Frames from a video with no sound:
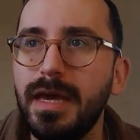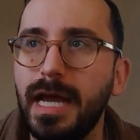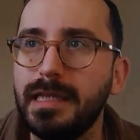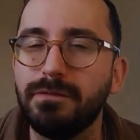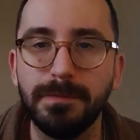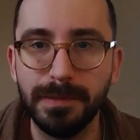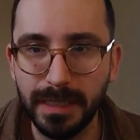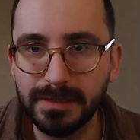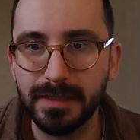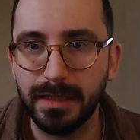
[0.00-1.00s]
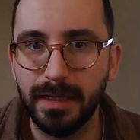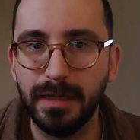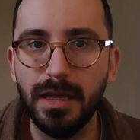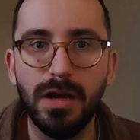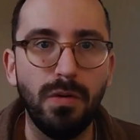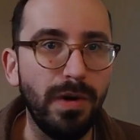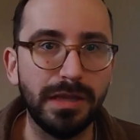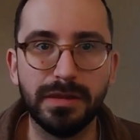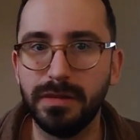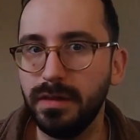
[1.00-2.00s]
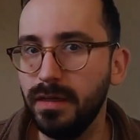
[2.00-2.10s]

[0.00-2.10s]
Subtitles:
and then replacing it with